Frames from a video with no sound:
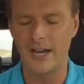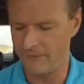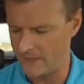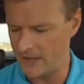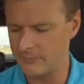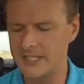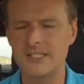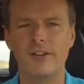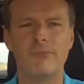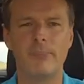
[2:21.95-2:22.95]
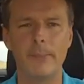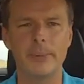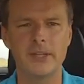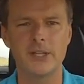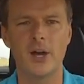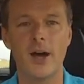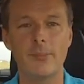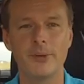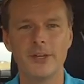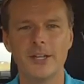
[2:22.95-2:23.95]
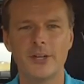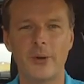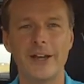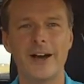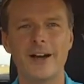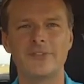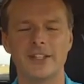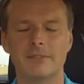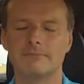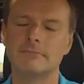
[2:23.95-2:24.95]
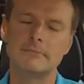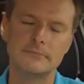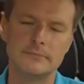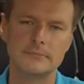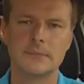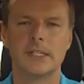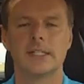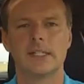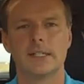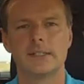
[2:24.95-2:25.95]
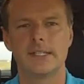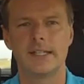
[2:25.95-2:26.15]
I found myself bumping the knob quite often.